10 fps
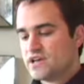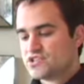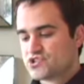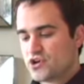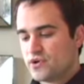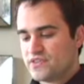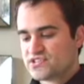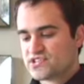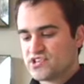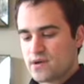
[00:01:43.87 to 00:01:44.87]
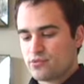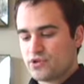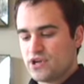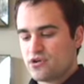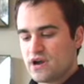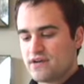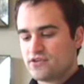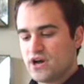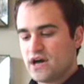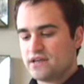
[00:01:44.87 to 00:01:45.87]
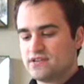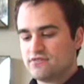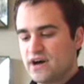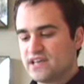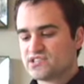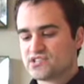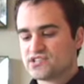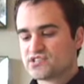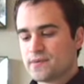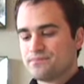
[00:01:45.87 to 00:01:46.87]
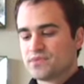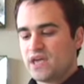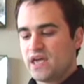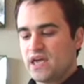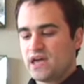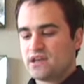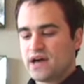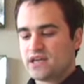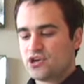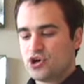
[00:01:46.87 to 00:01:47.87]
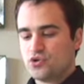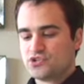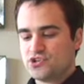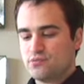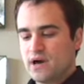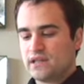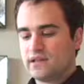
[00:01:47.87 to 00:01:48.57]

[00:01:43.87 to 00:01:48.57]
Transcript: So in this example here, I've got devices, and I can go to my